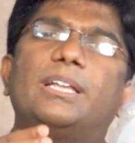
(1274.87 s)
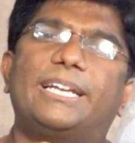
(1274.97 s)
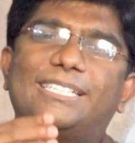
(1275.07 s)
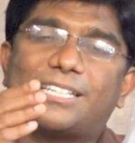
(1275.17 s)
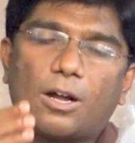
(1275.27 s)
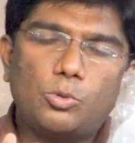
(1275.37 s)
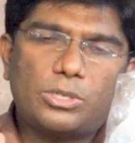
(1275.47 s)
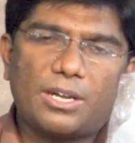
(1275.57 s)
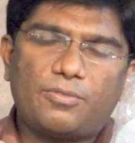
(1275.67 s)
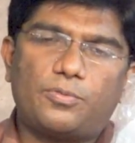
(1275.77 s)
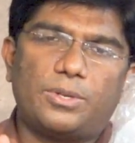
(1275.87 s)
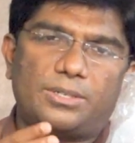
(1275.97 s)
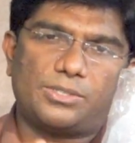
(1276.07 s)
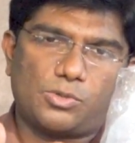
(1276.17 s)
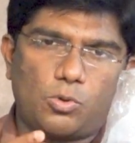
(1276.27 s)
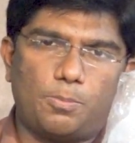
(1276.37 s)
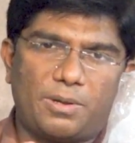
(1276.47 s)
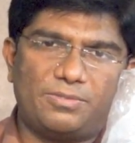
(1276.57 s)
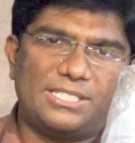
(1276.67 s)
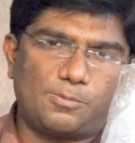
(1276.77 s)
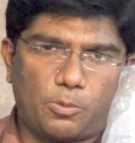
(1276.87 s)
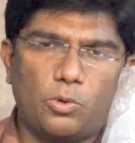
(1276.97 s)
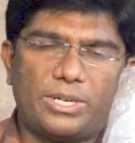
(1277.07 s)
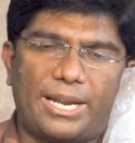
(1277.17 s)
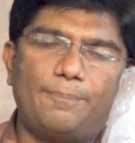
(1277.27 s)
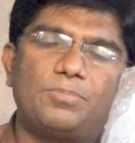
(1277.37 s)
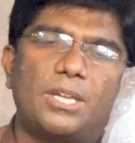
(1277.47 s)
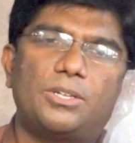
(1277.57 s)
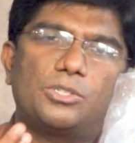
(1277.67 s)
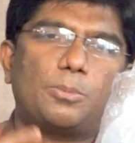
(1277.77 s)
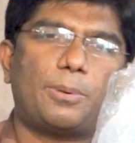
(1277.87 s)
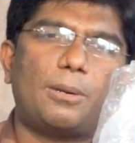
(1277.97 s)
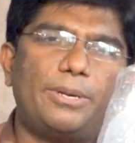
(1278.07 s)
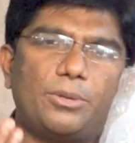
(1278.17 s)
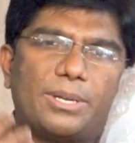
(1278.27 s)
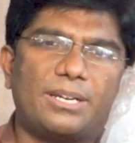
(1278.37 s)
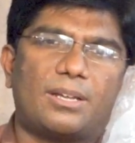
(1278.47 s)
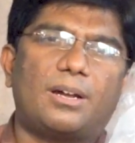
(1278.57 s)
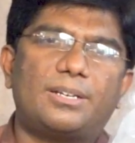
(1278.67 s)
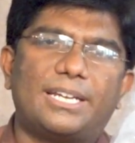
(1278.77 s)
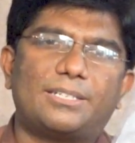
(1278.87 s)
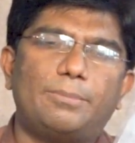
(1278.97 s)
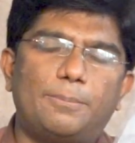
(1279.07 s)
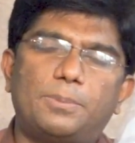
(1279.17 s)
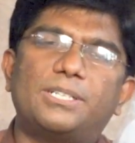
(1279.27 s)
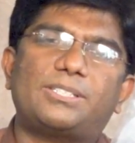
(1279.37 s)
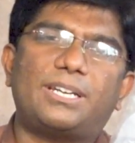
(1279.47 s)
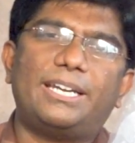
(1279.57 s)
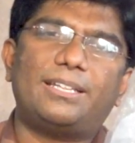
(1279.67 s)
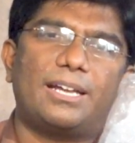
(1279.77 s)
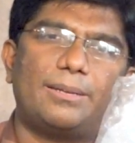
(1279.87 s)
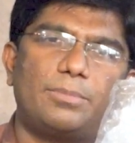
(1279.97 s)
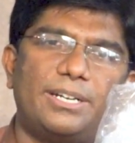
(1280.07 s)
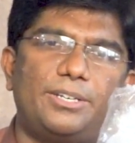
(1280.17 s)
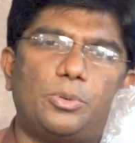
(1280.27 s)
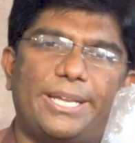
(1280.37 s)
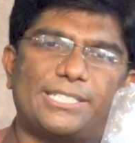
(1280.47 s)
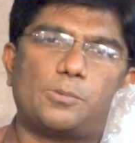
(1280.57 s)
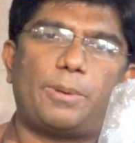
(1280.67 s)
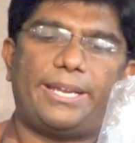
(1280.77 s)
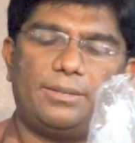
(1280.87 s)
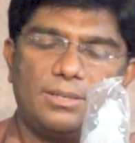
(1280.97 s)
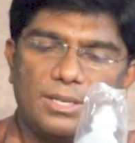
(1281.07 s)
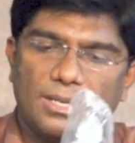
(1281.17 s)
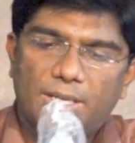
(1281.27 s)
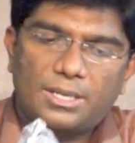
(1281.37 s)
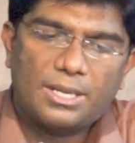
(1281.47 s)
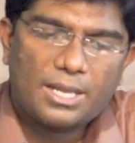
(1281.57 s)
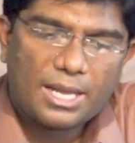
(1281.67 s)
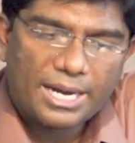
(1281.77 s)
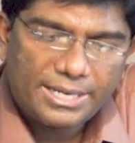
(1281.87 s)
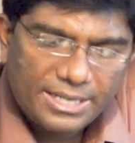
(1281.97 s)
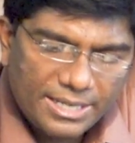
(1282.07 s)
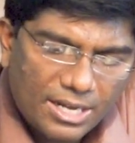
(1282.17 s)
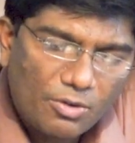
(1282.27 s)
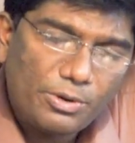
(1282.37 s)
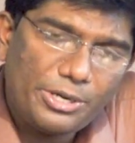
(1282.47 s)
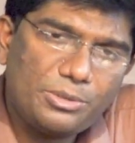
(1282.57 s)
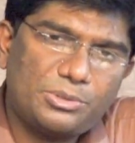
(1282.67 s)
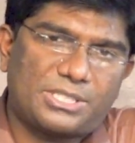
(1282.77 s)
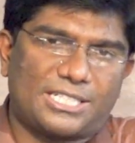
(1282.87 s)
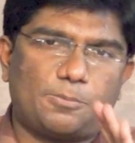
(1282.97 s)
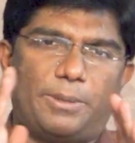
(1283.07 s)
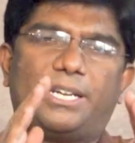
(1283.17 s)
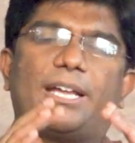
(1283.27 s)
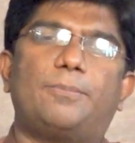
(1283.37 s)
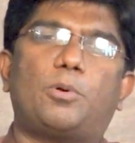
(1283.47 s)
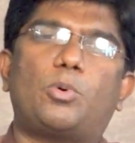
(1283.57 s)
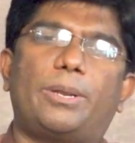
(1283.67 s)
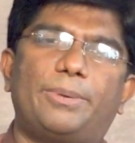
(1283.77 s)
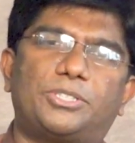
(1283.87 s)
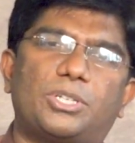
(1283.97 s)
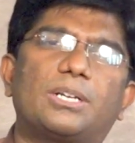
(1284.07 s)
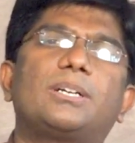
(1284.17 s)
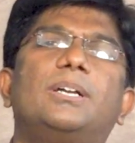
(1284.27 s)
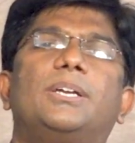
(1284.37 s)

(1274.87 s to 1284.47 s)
It is out of scope of this program. So probably you can contact me personally. I am ready to explain. And how will you suspect hypovolemic shock?